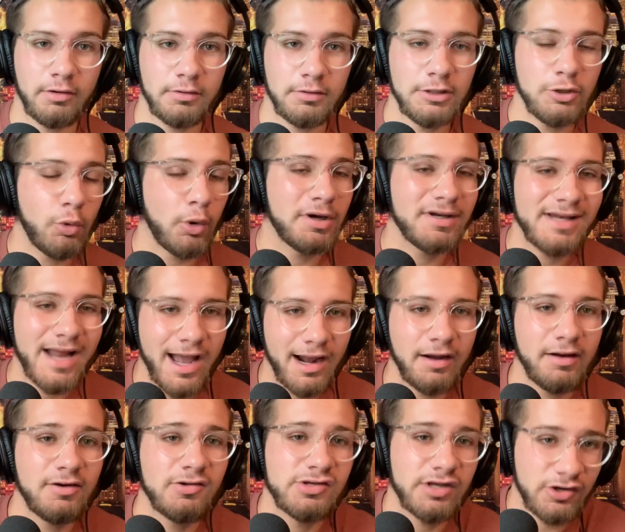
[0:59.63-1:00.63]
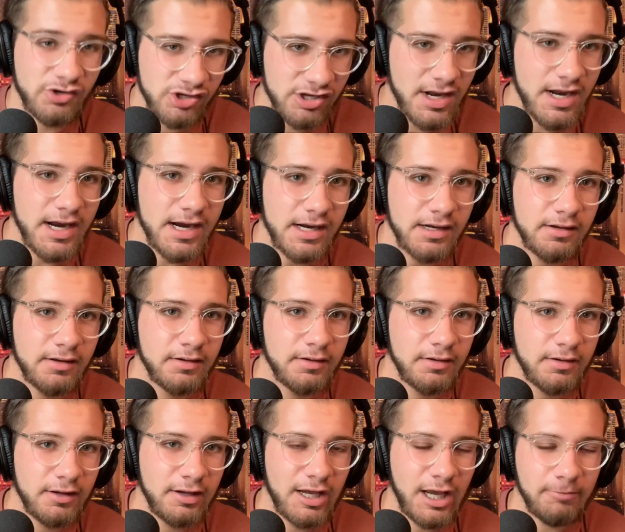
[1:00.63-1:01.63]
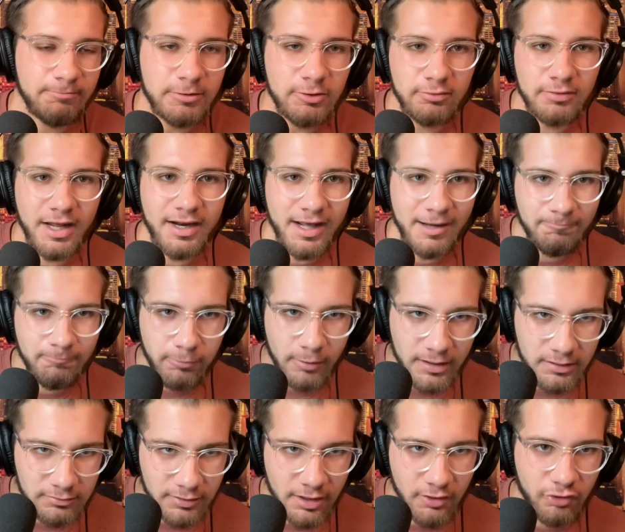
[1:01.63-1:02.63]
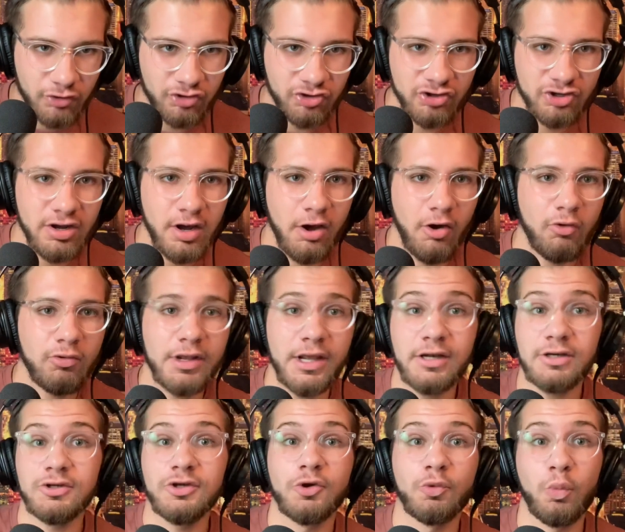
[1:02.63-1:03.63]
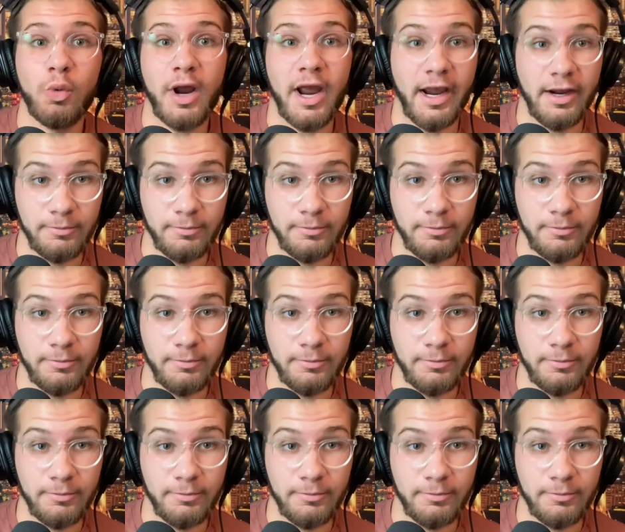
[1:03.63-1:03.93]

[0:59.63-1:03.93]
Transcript: You are not going to succeed if you let every little stone get in your way.